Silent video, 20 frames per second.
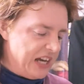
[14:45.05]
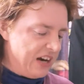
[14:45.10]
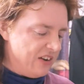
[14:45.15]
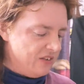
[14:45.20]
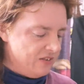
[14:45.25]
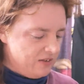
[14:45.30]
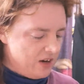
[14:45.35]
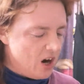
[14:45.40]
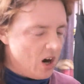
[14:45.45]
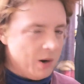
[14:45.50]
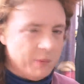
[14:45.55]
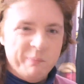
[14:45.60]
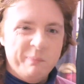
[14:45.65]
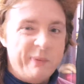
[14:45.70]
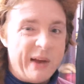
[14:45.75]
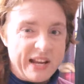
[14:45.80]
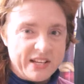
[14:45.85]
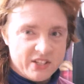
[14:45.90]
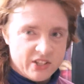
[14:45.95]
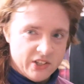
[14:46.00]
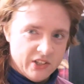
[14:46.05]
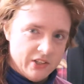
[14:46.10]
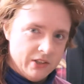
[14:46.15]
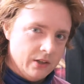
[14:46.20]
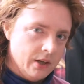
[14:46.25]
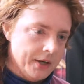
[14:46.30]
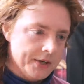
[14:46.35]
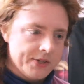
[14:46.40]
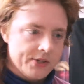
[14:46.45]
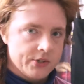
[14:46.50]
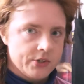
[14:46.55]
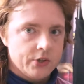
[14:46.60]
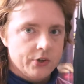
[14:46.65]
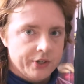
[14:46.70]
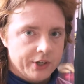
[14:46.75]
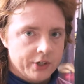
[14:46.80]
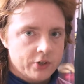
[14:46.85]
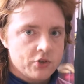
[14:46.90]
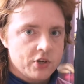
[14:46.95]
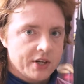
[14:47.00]
there are better
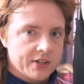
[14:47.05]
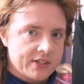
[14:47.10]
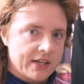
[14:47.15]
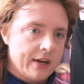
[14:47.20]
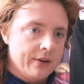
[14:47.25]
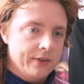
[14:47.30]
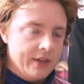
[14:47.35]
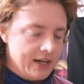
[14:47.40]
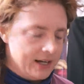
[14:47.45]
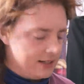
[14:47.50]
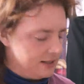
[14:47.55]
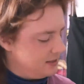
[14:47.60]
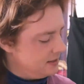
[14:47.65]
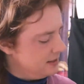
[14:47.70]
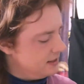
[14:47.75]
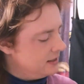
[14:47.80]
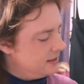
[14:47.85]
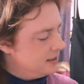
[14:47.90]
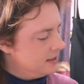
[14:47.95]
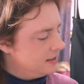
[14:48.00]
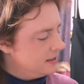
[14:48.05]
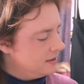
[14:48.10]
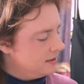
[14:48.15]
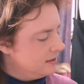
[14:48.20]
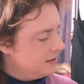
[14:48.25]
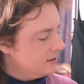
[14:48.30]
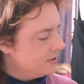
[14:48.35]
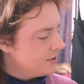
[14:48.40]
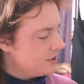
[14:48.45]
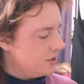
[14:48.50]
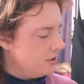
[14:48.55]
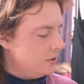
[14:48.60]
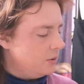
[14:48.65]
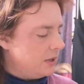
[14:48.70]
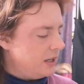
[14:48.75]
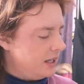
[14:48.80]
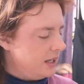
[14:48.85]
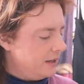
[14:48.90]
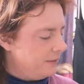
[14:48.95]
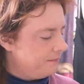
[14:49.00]
isotonic drinks out there. So,
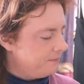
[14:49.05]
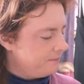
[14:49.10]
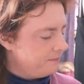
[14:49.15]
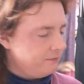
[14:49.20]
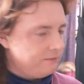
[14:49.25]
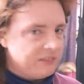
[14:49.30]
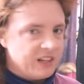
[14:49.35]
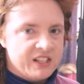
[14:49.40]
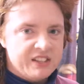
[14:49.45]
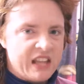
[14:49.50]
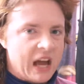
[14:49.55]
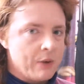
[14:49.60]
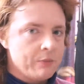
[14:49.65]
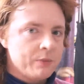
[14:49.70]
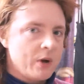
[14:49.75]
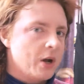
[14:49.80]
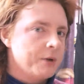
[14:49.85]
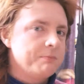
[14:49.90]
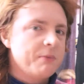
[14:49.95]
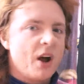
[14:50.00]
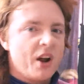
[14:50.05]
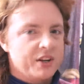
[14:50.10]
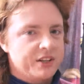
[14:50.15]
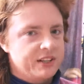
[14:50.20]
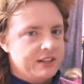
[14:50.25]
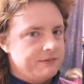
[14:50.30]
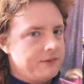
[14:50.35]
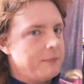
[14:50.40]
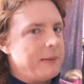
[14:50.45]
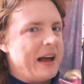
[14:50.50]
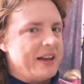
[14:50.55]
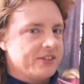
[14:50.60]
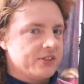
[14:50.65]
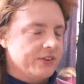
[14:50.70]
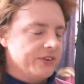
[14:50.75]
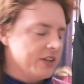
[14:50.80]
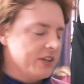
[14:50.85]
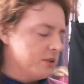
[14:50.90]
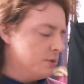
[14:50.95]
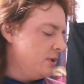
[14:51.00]
uh, no, I'd, I'd give a pass
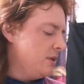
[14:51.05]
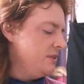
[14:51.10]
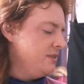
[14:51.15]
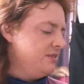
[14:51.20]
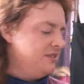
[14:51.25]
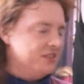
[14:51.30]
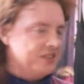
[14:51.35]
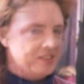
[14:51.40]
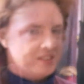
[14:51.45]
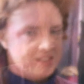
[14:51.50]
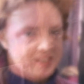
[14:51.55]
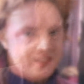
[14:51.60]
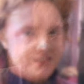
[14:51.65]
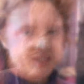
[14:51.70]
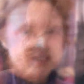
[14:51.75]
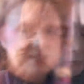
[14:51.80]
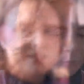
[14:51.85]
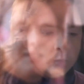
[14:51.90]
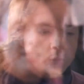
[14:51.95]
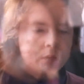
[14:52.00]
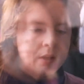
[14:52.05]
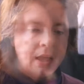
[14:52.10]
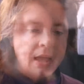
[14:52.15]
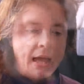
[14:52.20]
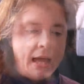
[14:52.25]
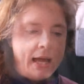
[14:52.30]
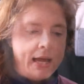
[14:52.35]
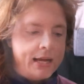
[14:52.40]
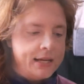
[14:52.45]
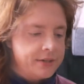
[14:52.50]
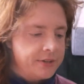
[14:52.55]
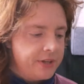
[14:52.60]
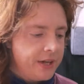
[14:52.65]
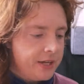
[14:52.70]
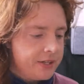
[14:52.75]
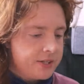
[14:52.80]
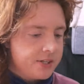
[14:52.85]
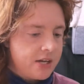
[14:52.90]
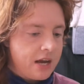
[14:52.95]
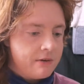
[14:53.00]
on this one and
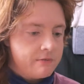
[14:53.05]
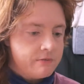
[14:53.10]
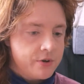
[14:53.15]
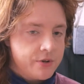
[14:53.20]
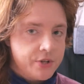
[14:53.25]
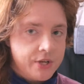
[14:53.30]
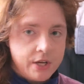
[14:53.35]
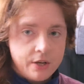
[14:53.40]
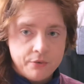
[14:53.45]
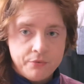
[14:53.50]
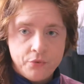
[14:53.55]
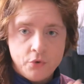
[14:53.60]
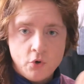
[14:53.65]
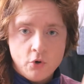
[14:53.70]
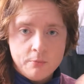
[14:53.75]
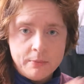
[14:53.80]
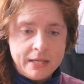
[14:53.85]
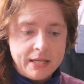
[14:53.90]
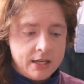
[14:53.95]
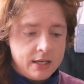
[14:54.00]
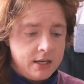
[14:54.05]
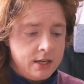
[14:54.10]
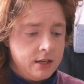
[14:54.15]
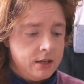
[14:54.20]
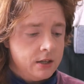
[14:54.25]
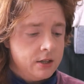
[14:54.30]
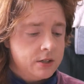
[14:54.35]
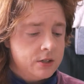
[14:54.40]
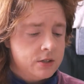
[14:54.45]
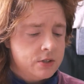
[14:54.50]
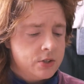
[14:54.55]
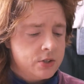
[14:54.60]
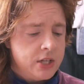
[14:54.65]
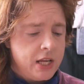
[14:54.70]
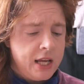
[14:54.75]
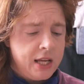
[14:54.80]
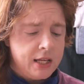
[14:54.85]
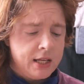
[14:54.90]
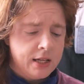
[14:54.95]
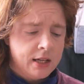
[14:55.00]
that's everything for me
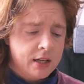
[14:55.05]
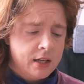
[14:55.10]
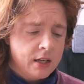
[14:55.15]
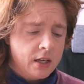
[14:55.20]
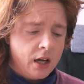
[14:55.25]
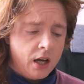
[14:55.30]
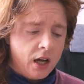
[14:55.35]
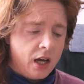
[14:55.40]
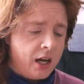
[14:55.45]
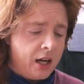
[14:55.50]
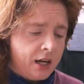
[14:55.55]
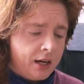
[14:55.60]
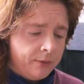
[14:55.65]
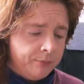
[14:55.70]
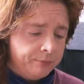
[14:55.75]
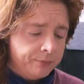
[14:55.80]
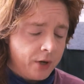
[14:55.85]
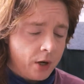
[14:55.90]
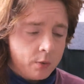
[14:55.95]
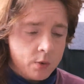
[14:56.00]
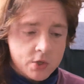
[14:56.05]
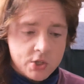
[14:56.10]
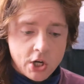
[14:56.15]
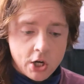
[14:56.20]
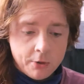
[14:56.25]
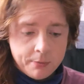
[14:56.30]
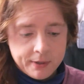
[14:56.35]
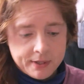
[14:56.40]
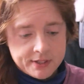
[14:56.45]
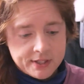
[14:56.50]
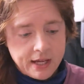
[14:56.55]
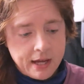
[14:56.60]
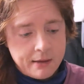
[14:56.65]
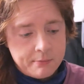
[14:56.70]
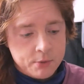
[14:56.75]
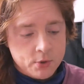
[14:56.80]
today. Um, I was hoping to get